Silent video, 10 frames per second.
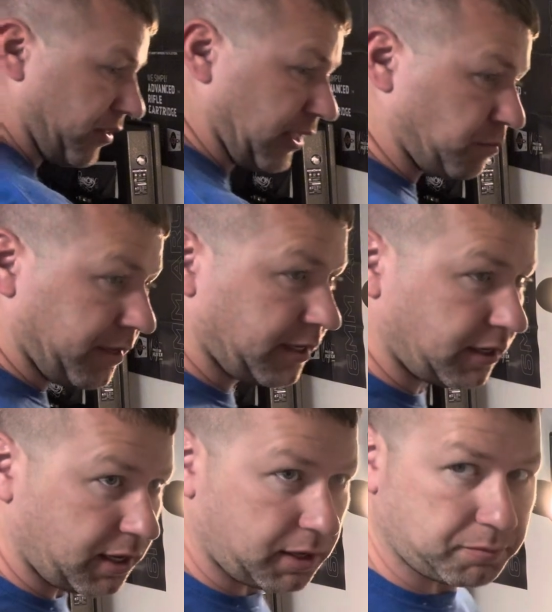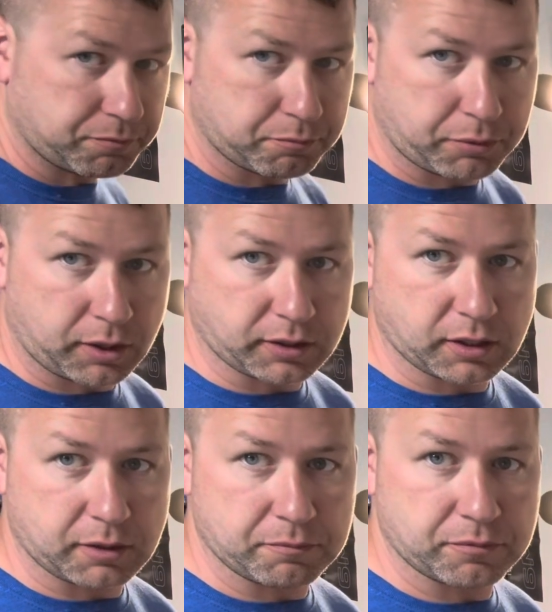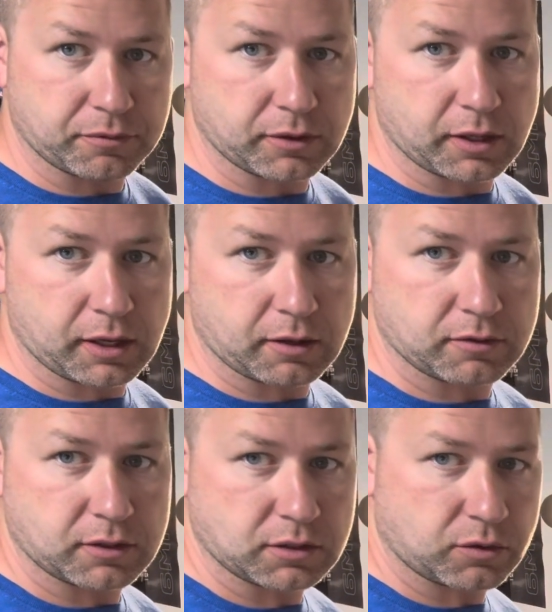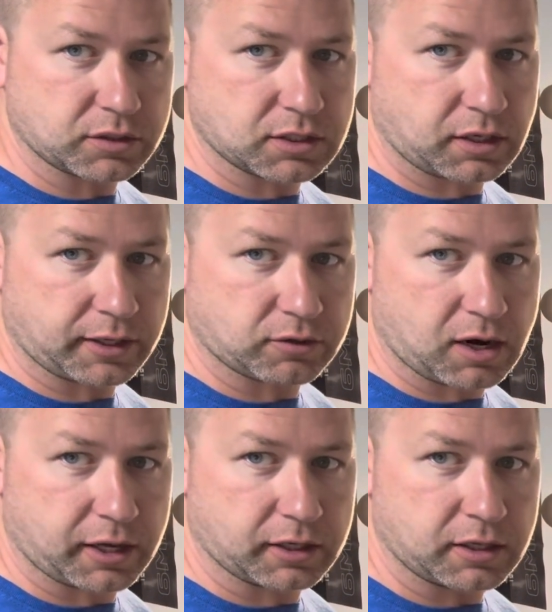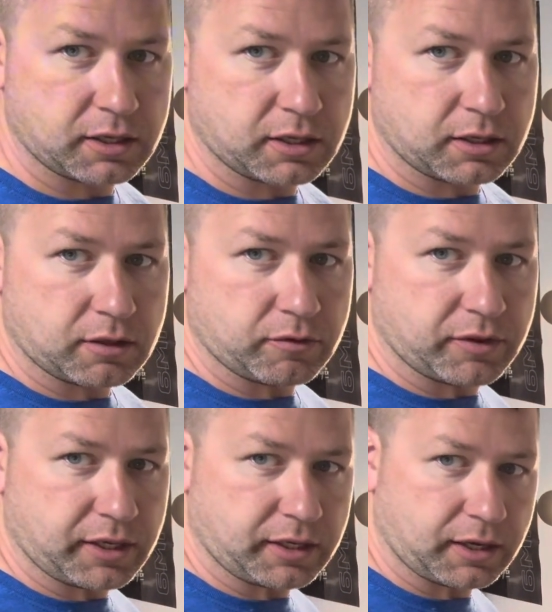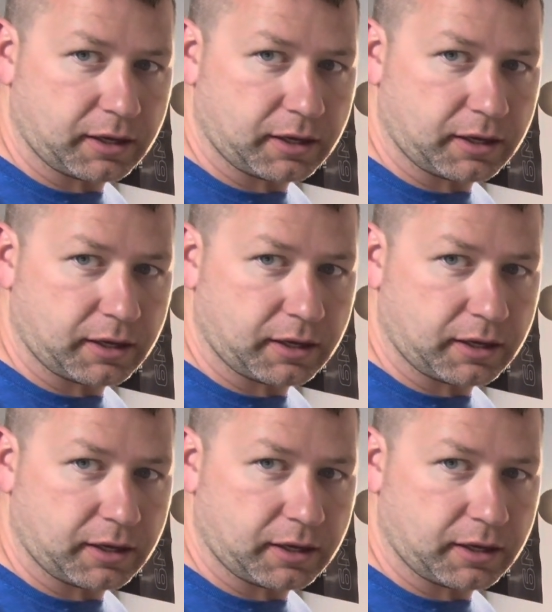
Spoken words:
It's been plugged up, because it's electronic. The